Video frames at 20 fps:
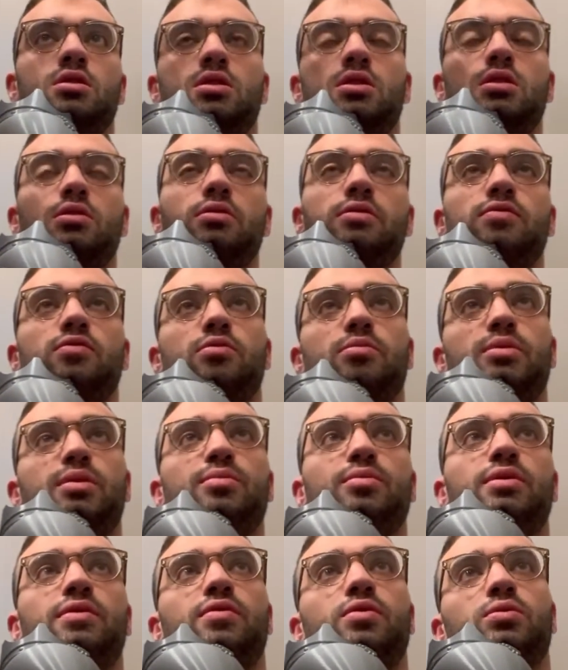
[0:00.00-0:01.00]
I don't even
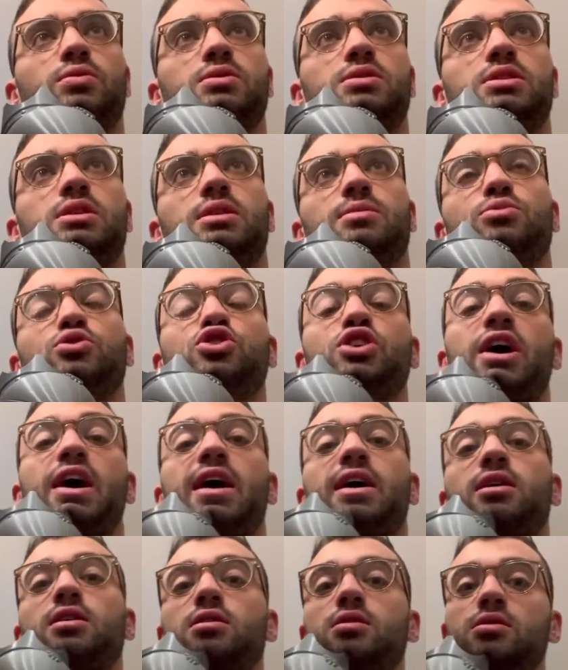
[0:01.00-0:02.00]
remember everyone's team.
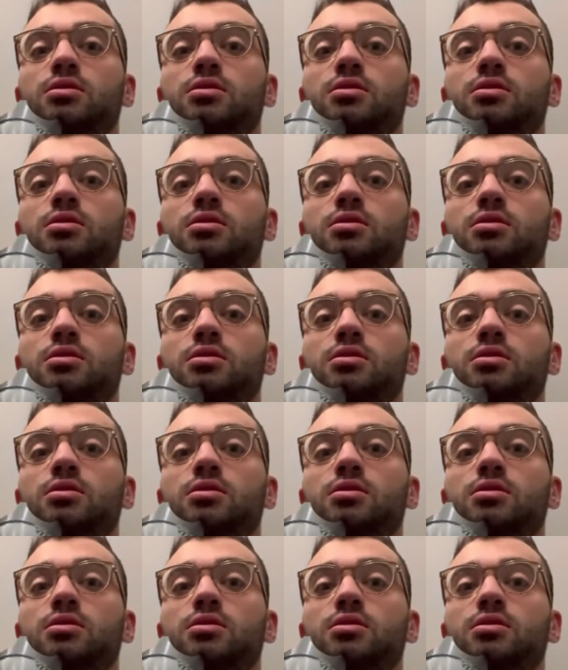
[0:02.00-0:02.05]
Jack.